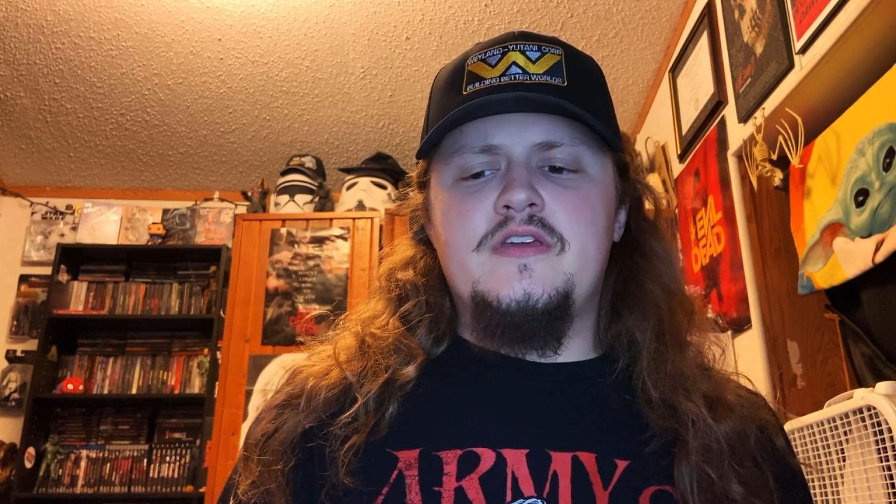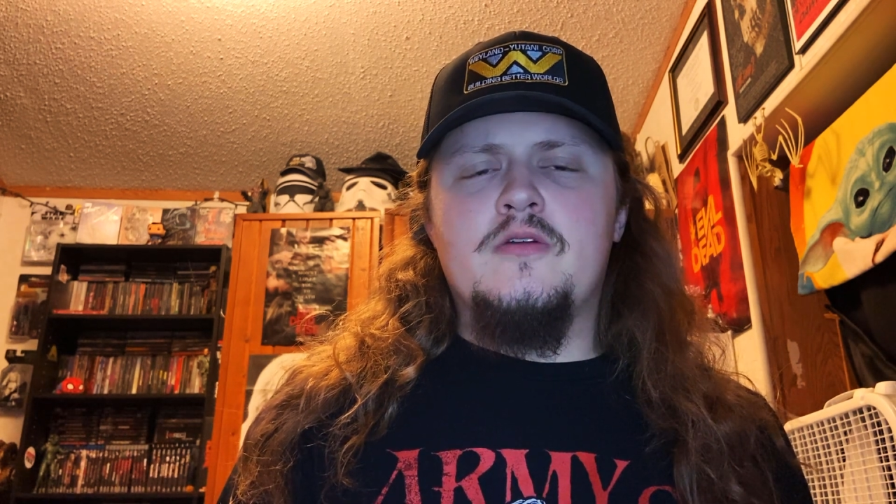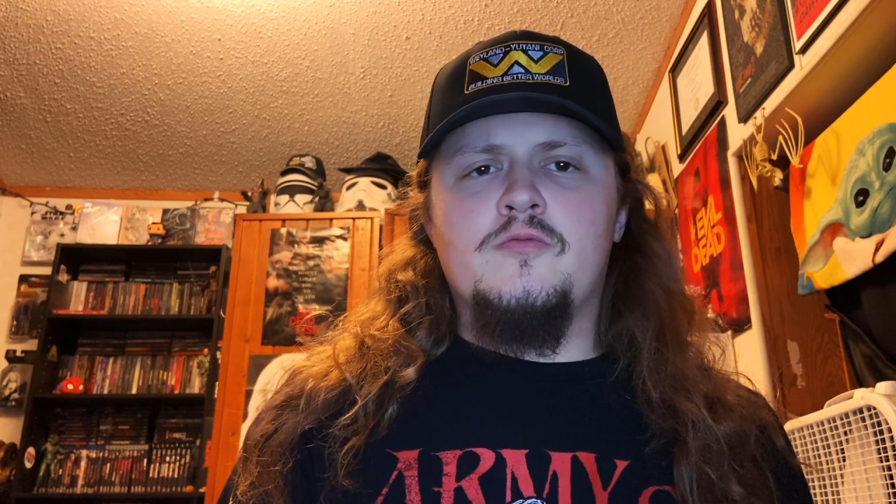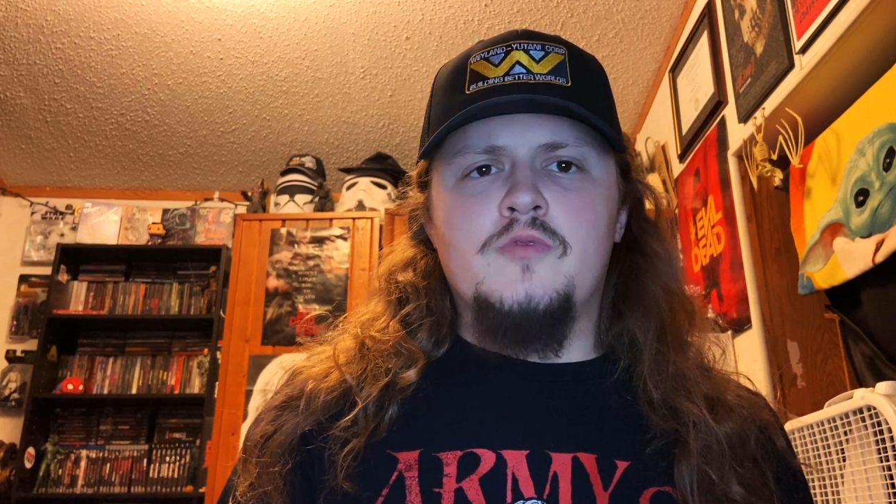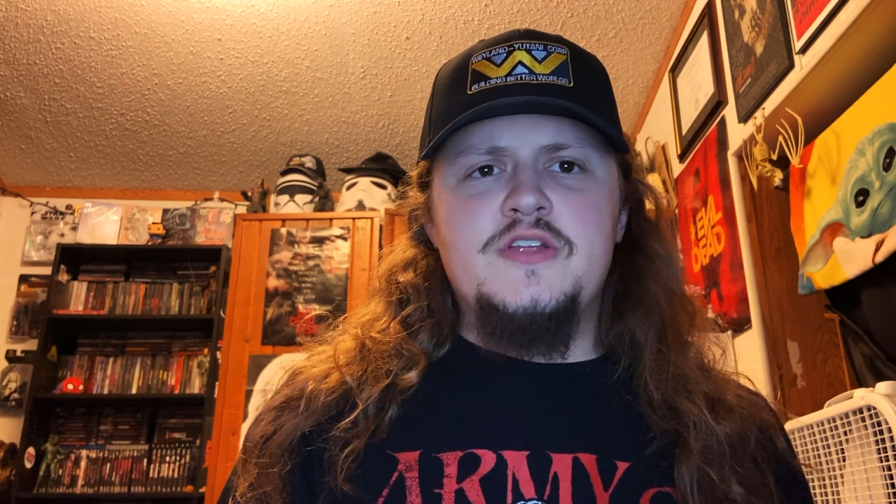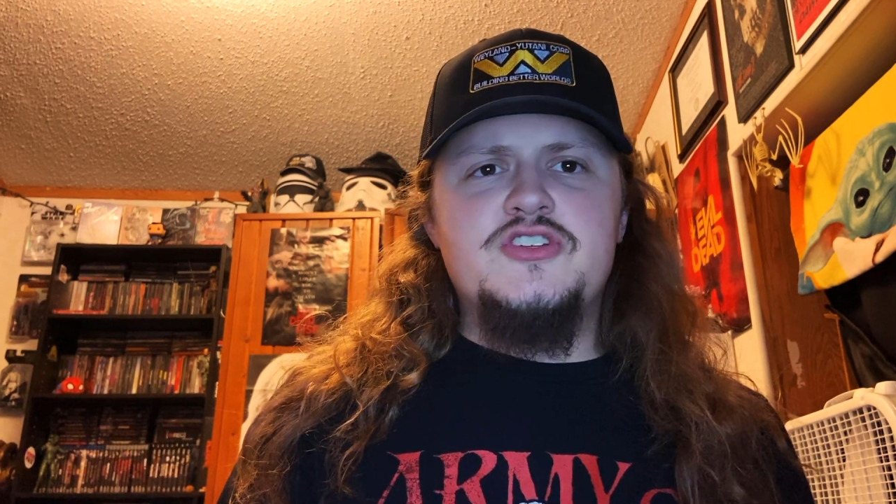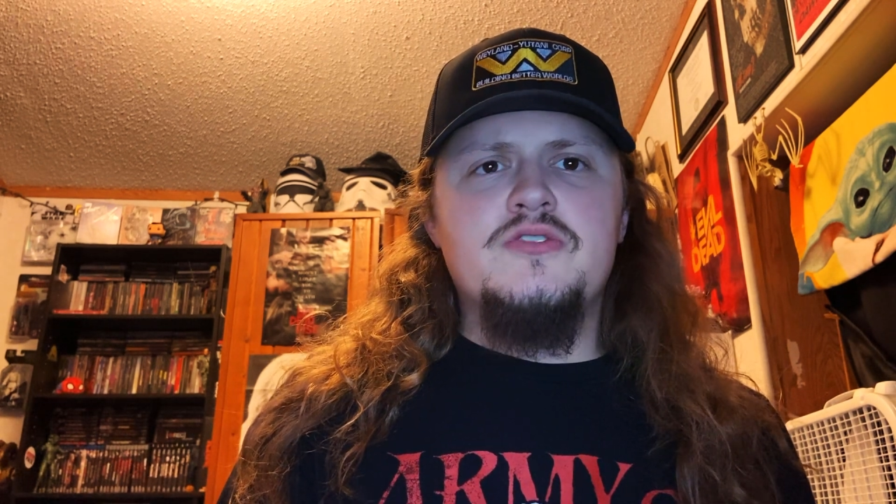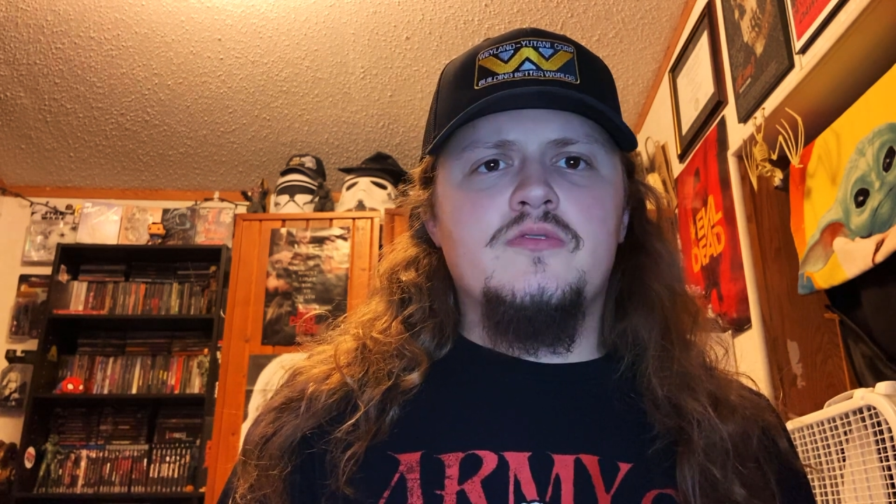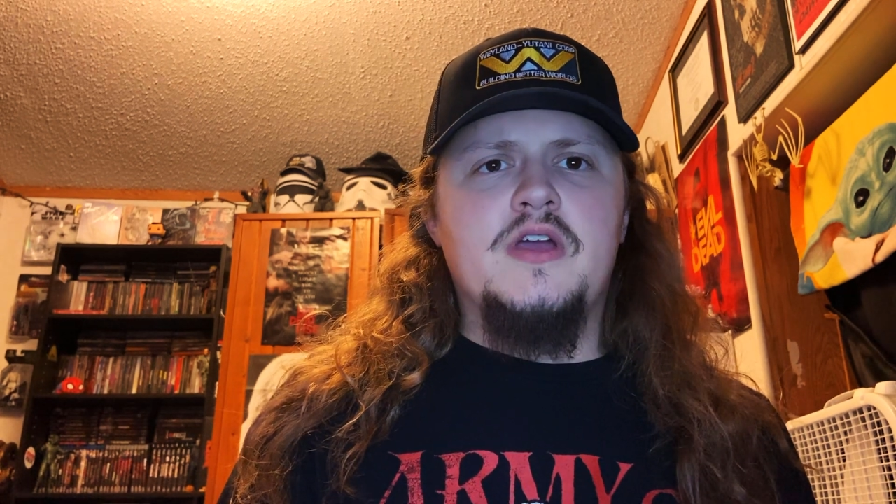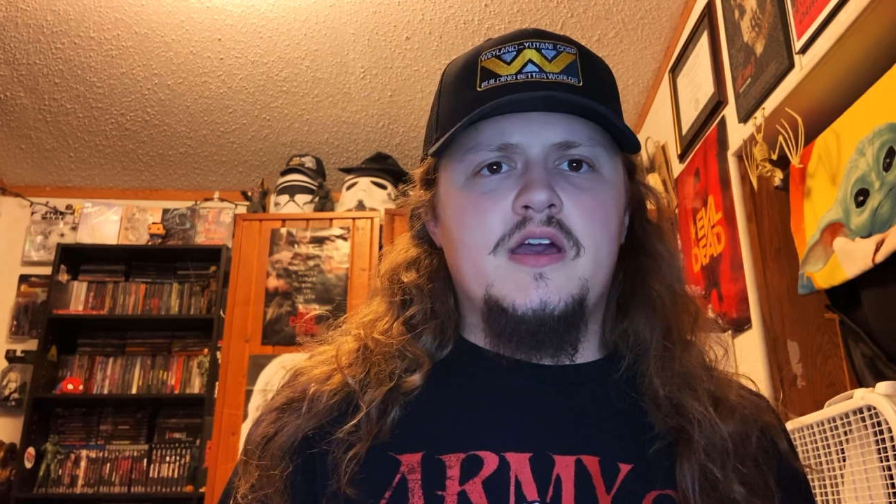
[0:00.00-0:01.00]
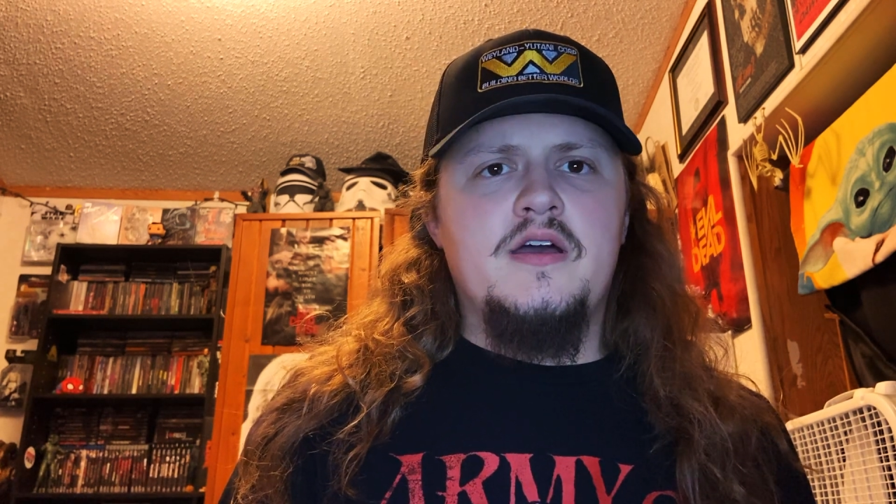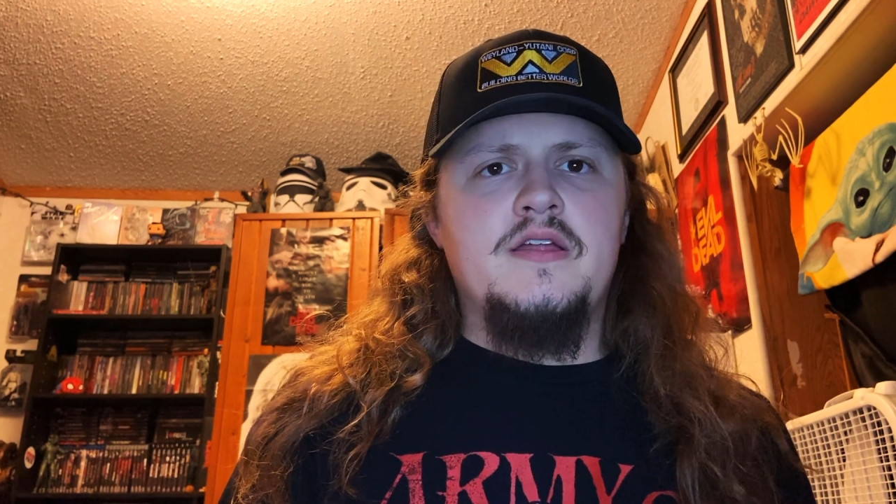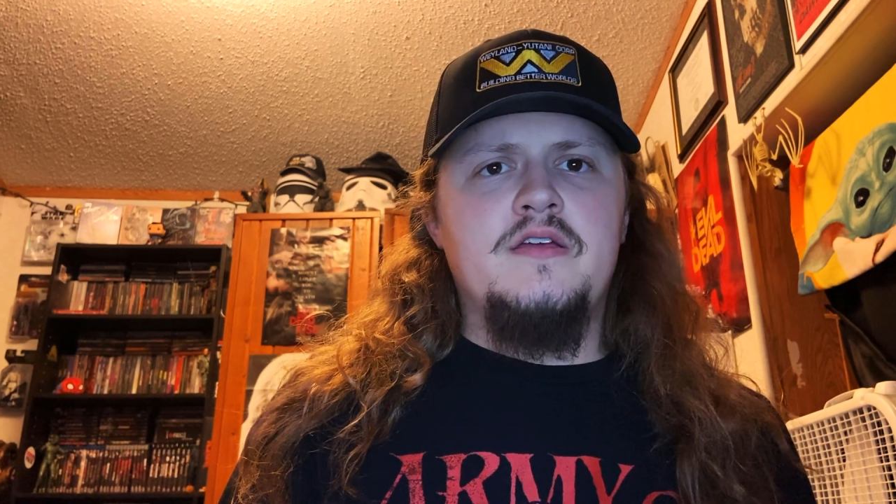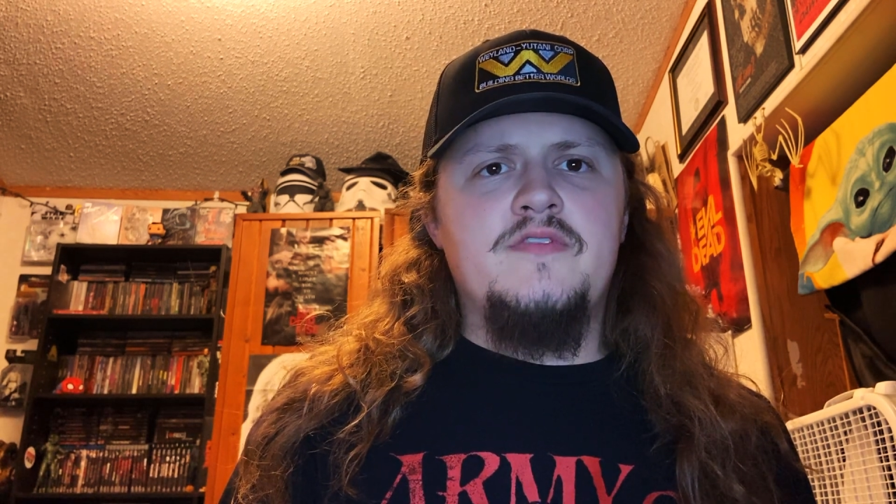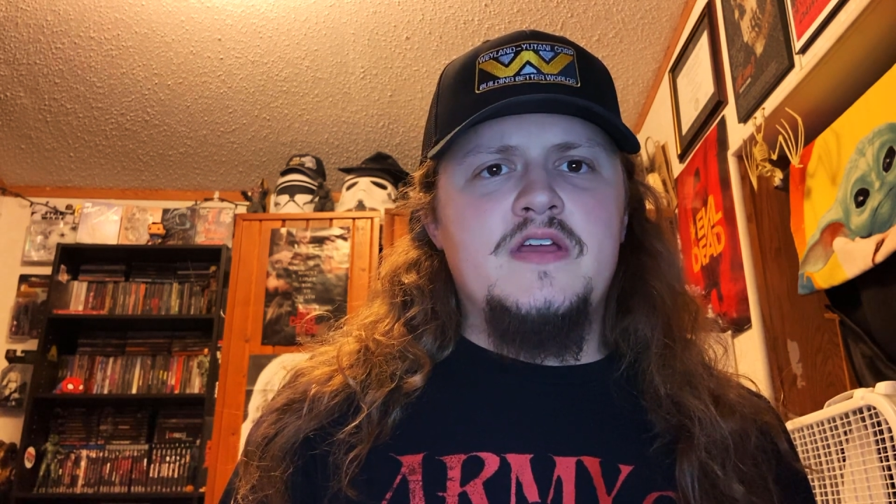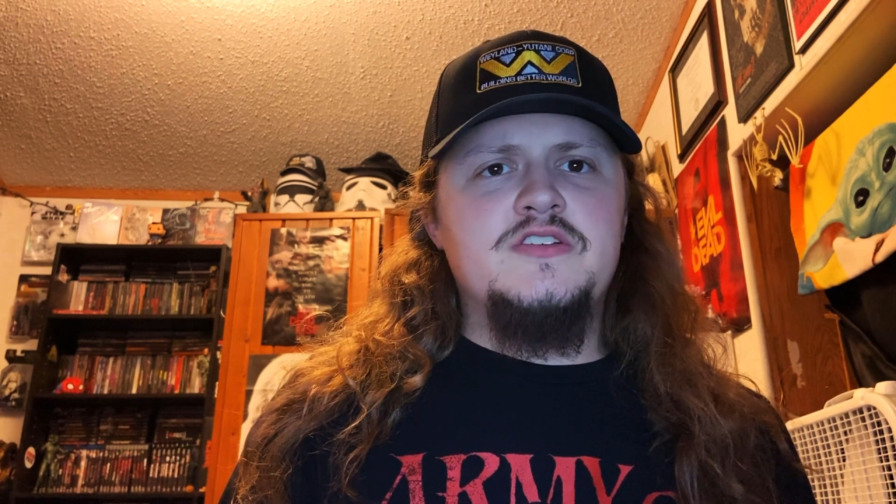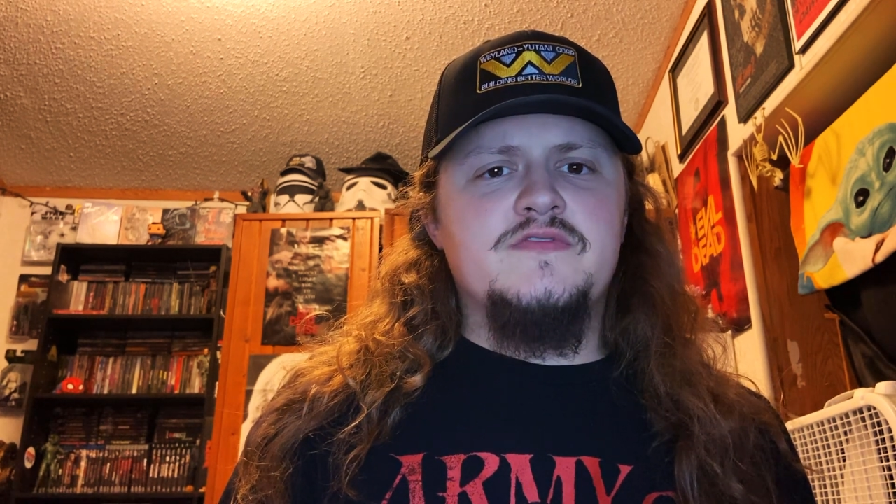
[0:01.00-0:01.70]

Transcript: the original cut of Age